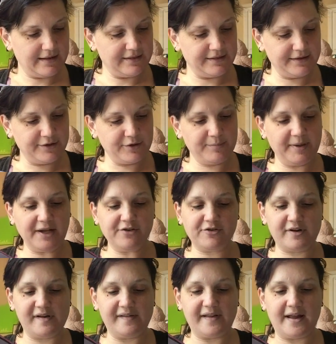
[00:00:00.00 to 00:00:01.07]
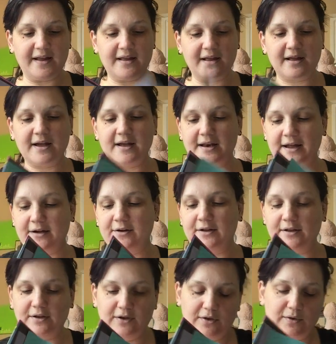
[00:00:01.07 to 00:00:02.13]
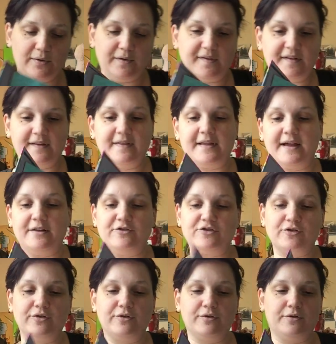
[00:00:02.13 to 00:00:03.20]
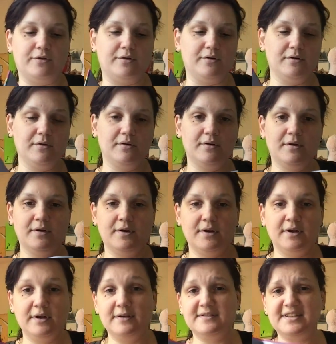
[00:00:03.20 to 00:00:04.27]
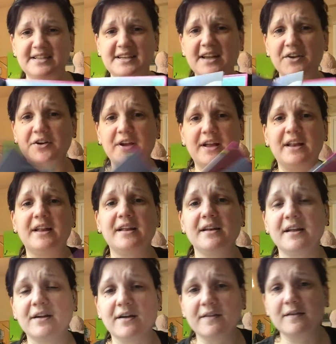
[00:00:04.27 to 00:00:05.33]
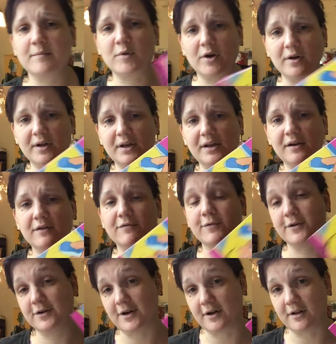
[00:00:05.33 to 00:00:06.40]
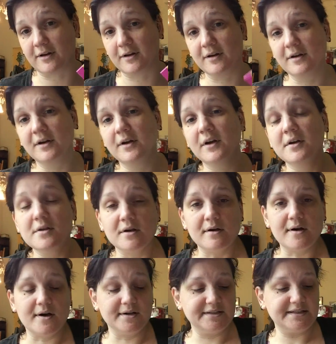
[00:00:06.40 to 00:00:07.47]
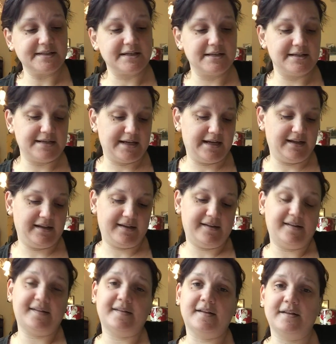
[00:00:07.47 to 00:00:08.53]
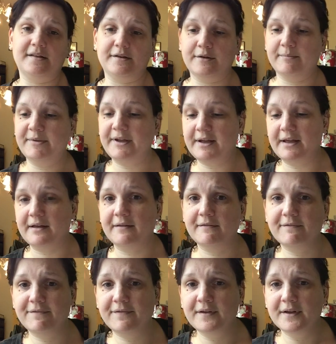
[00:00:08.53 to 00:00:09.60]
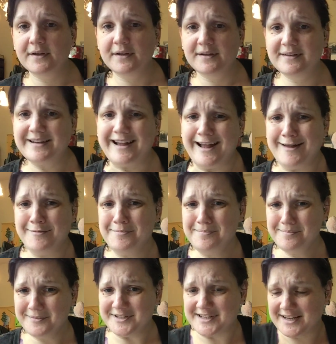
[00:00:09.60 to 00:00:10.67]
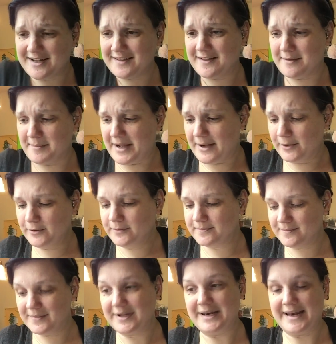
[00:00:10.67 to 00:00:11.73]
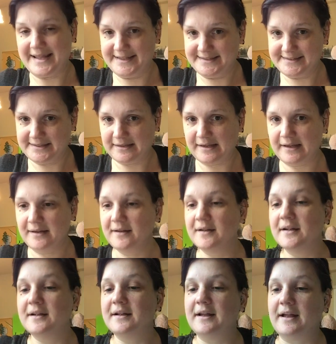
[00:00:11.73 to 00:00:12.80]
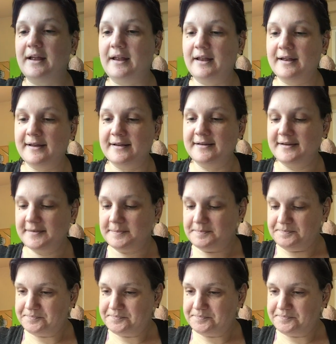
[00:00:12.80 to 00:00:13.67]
little pictures I can cut out and use in that journal to decorate it, and I got them all in here for $1. All it's going to take is a little bit of time to cut them out nicely, and